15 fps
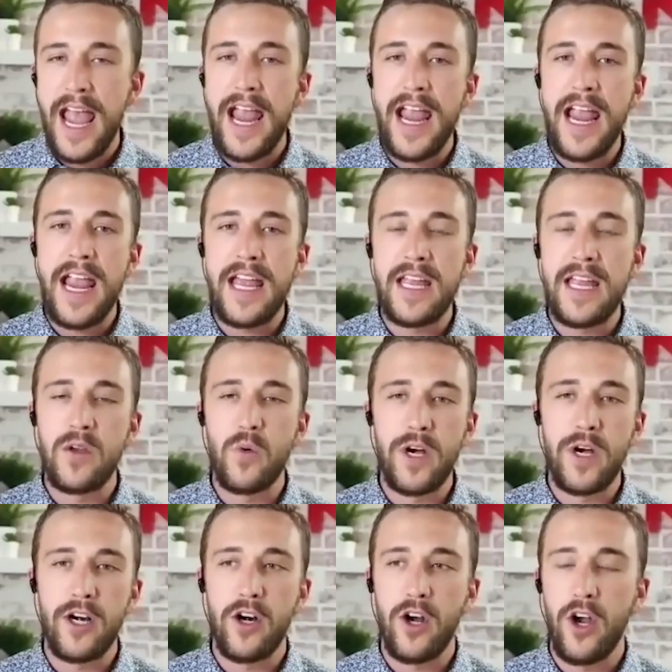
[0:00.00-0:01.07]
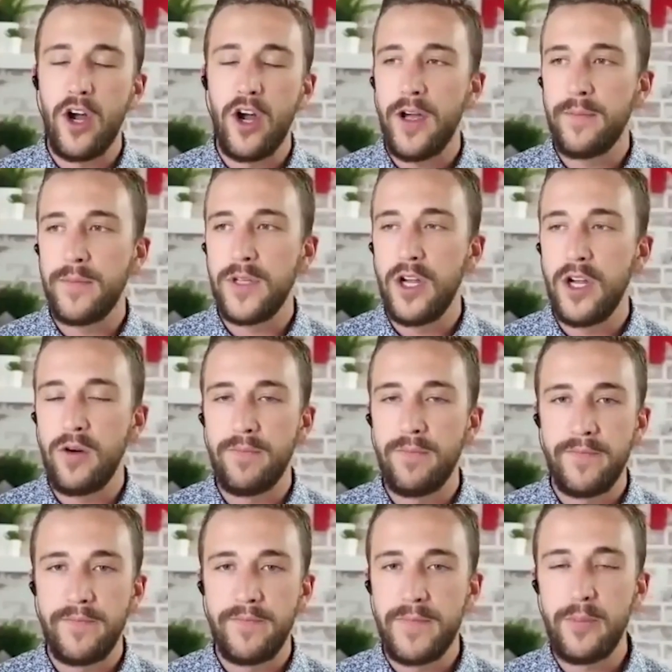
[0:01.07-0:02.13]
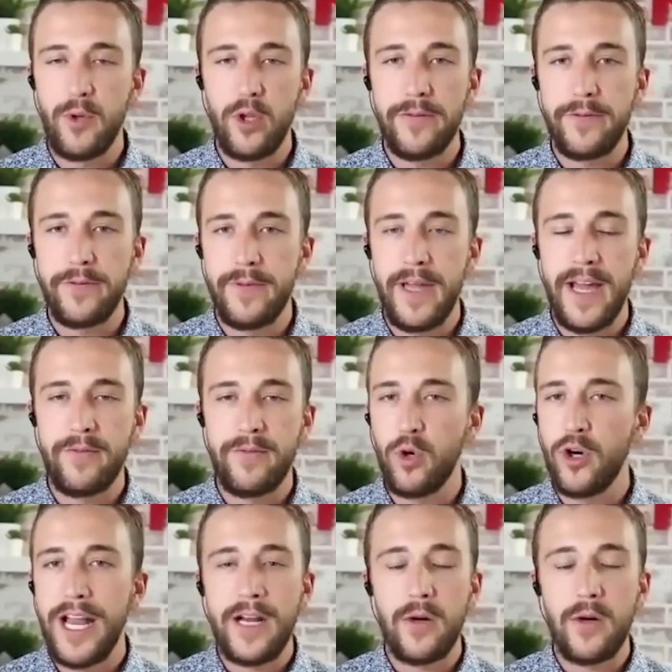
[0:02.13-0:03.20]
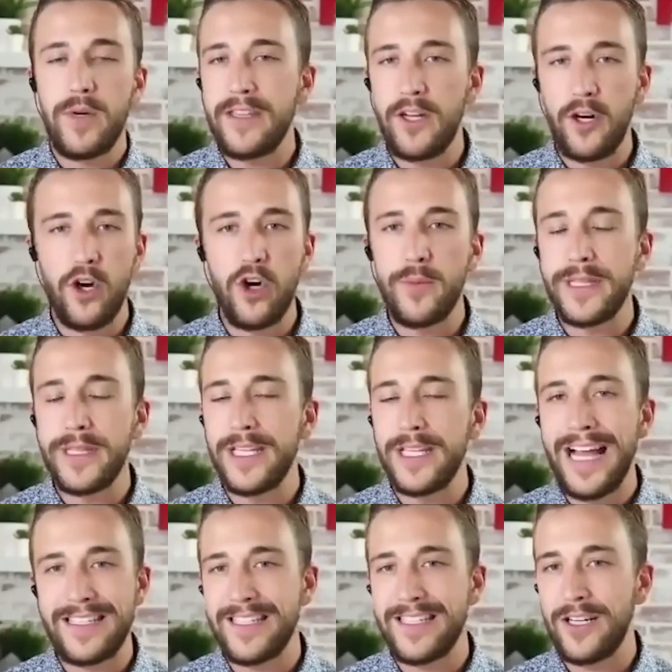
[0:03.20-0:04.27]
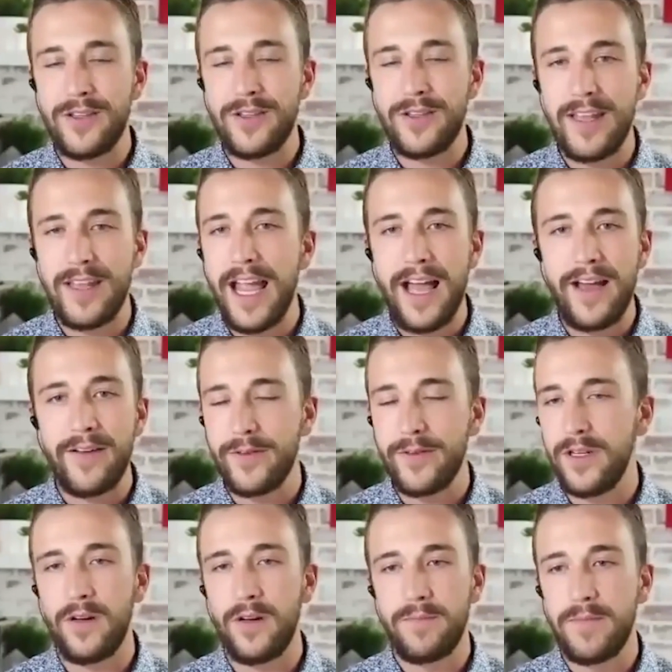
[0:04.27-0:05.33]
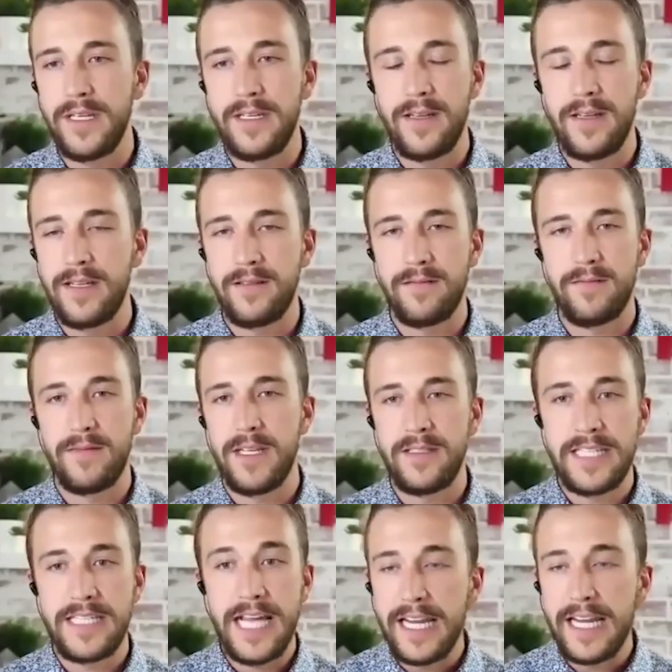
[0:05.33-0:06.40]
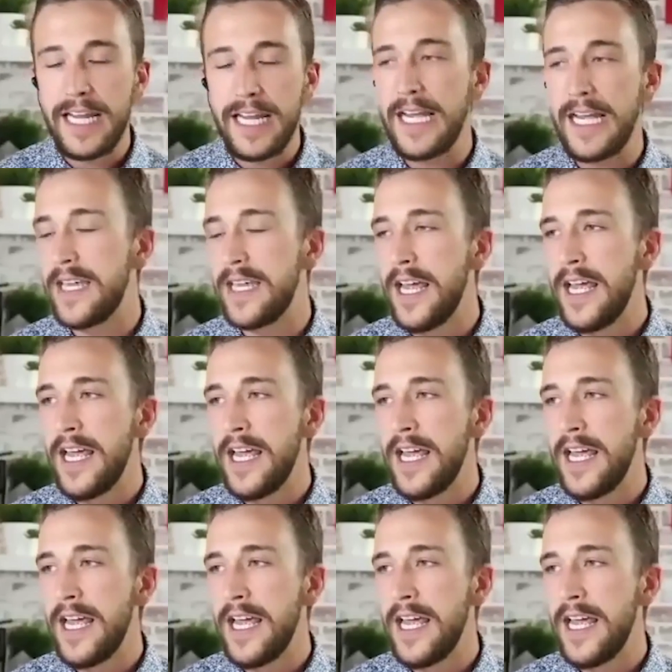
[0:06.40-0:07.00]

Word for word: and where um, you know people have have more equity in their home in the last year than they have you know in in, in decades.